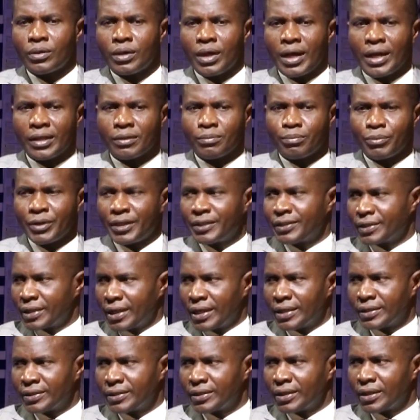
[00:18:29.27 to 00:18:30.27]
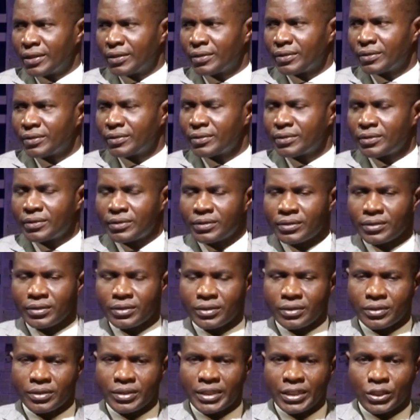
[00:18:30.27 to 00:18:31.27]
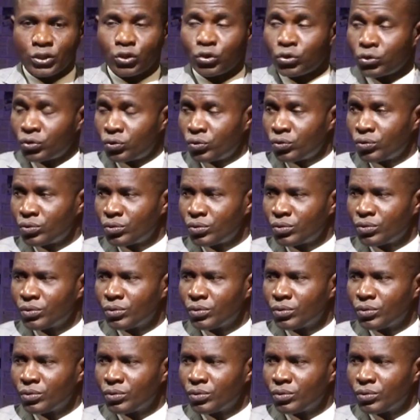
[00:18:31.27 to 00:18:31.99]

had breast cancer, stage 2.